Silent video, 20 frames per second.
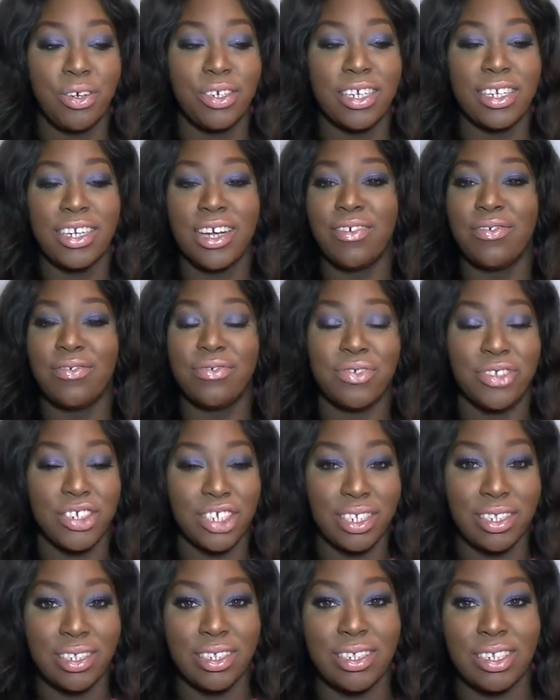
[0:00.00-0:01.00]
and I've
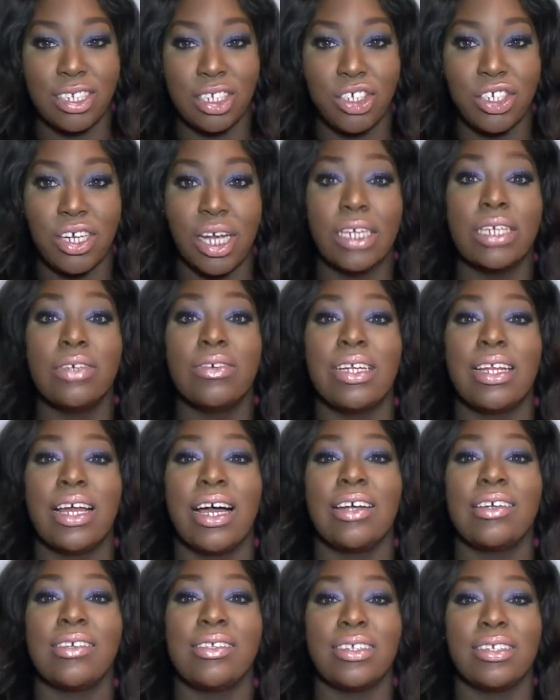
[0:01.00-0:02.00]
just
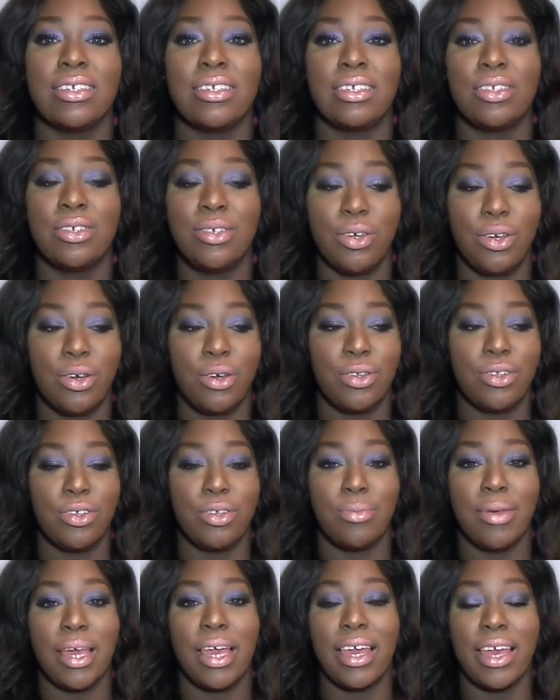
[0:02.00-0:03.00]
generalized it to you to
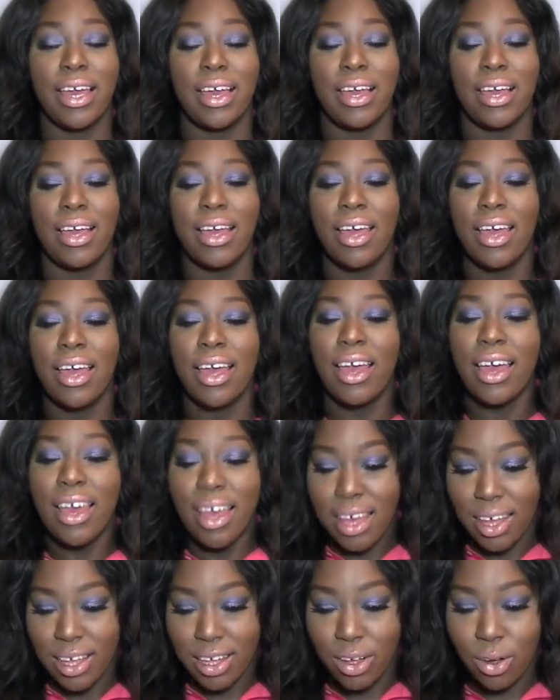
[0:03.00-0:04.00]
make it
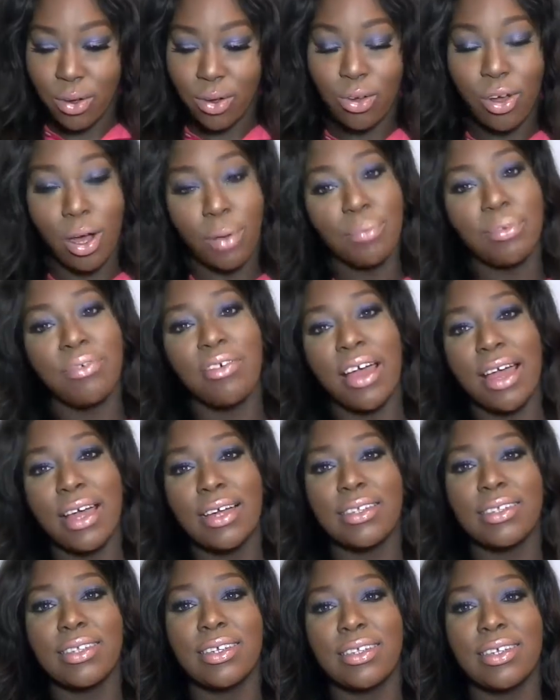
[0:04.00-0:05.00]

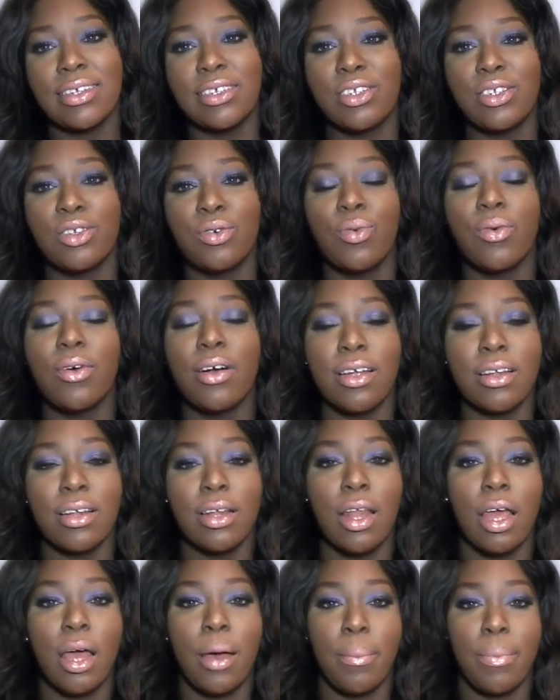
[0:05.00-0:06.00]
compressed into
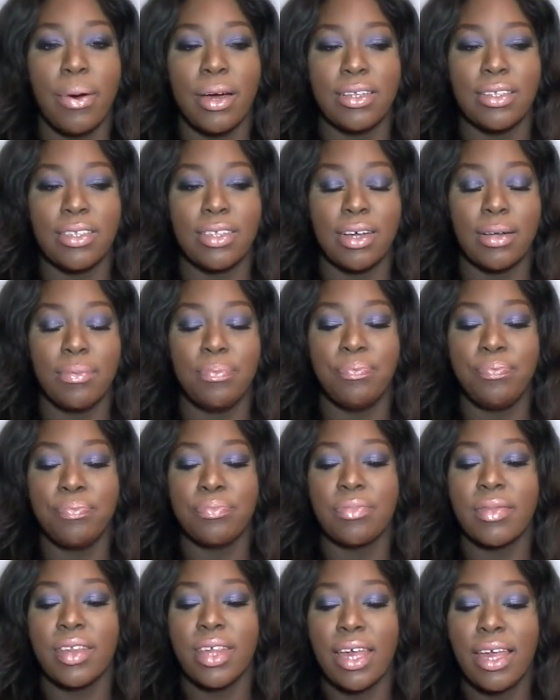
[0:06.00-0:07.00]
one. But
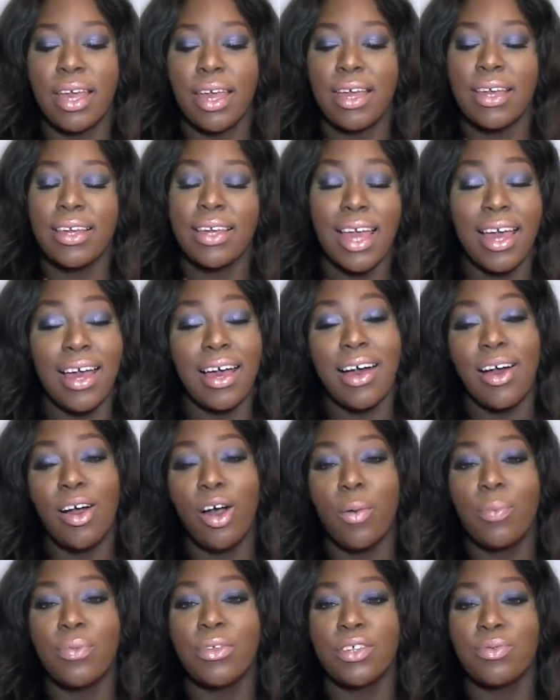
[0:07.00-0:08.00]
yeah, I
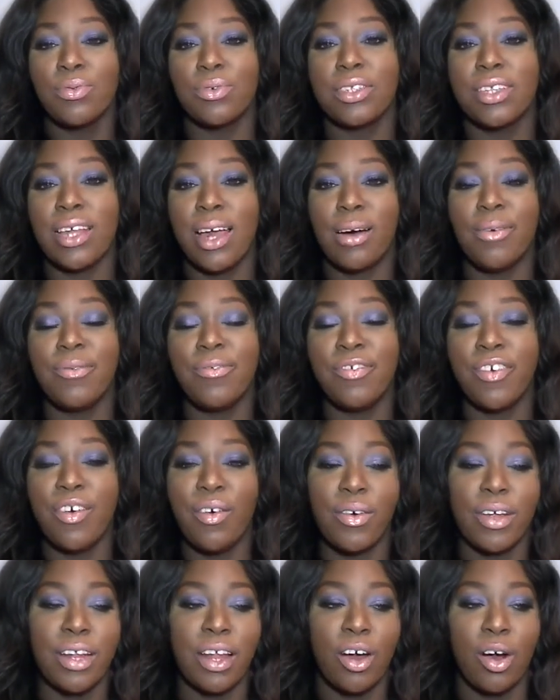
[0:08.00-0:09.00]
hope this was
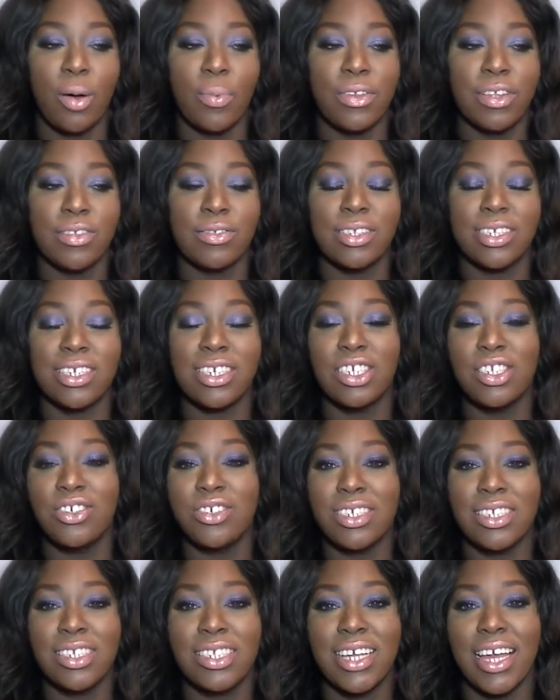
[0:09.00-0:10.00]
helpful and I hope this was
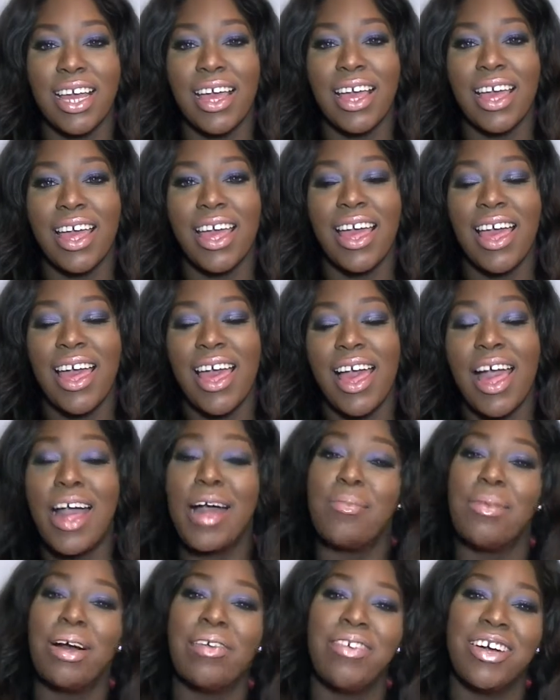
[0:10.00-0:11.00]
interesting.
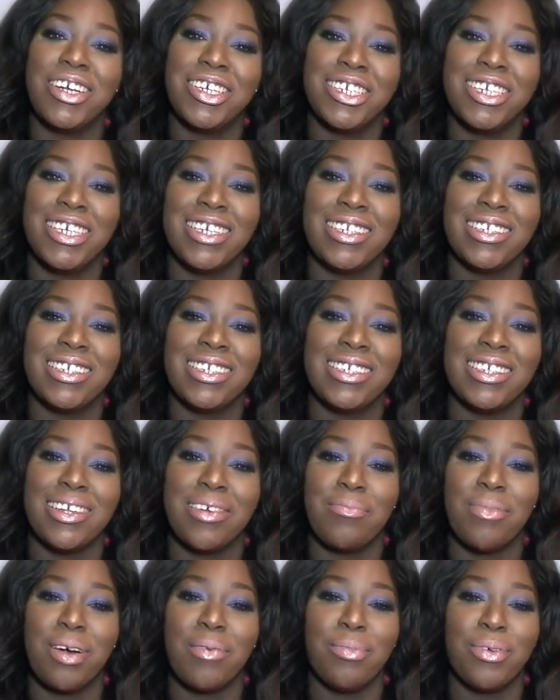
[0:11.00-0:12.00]
My fashionistas
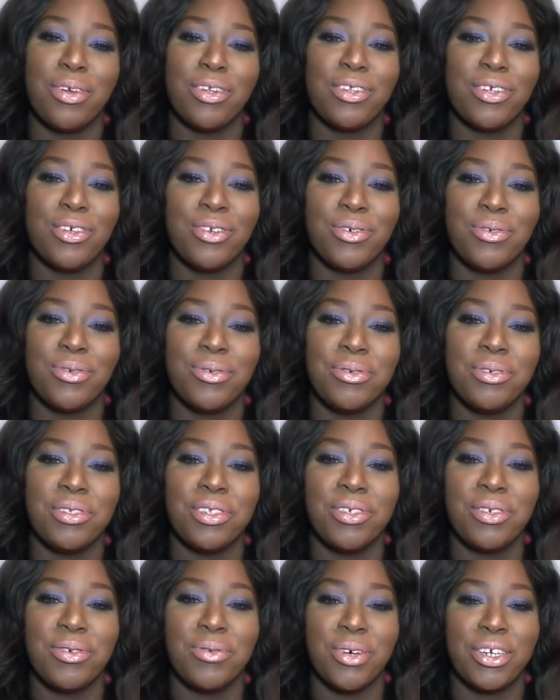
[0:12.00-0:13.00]
and my beauty
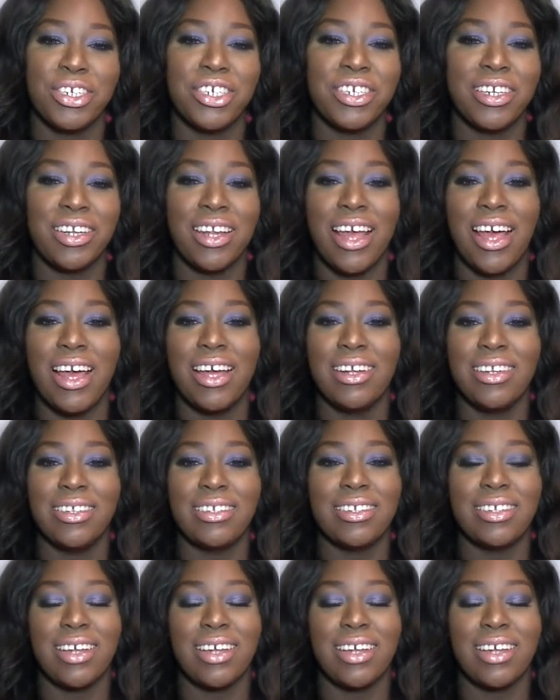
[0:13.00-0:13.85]
gurus, you watching, and